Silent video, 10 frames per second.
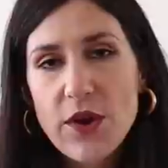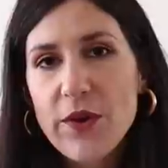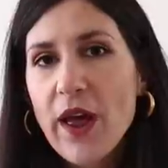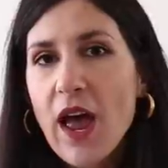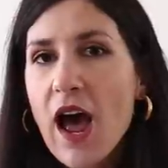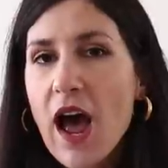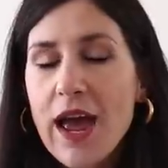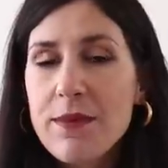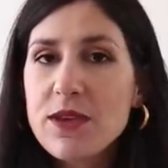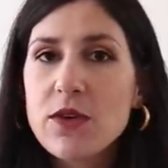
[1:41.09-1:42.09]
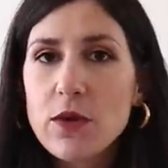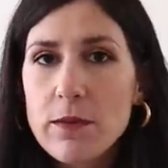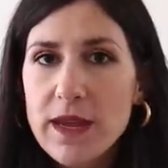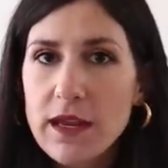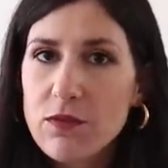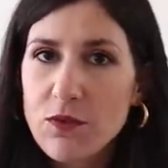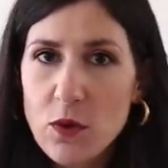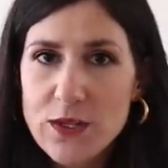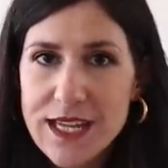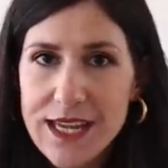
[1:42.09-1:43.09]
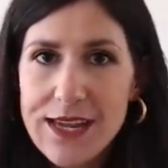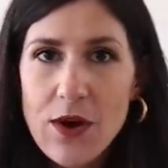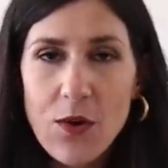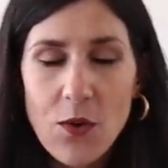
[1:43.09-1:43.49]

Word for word: So I'm a European 40